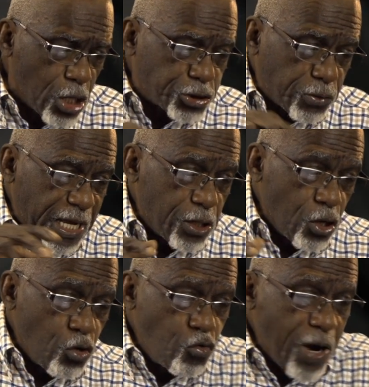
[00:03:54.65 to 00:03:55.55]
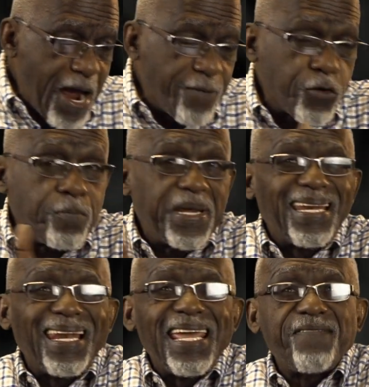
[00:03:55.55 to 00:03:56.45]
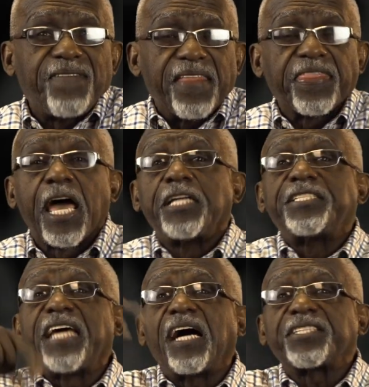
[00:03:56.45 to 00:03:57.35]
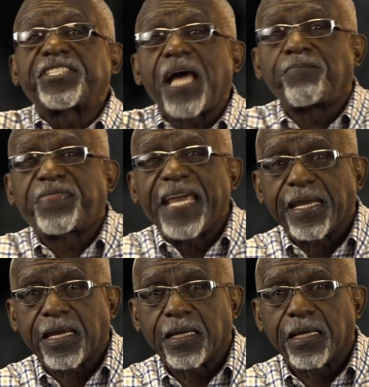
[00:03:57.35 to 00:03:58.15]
so that whoever believeth does something.